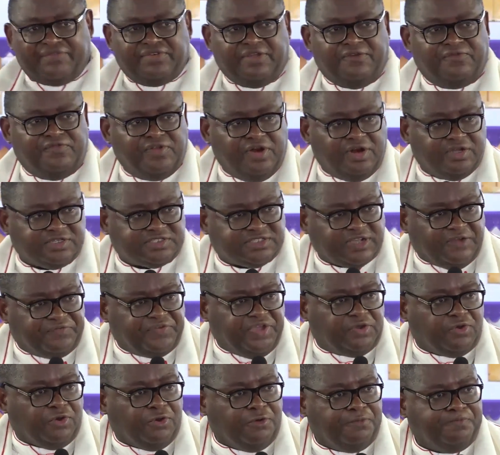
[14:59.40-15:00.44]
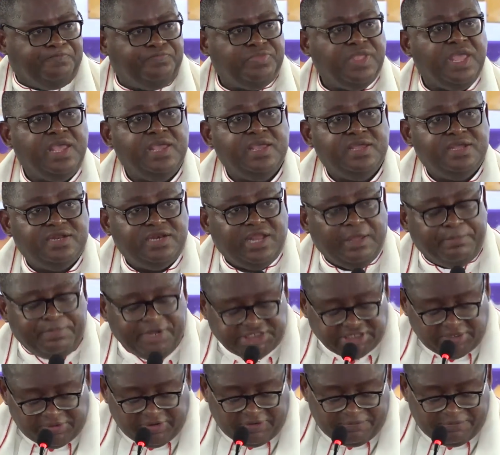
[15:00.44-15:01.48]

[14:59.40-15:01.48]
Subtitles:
the Philosophicum, the Bishop of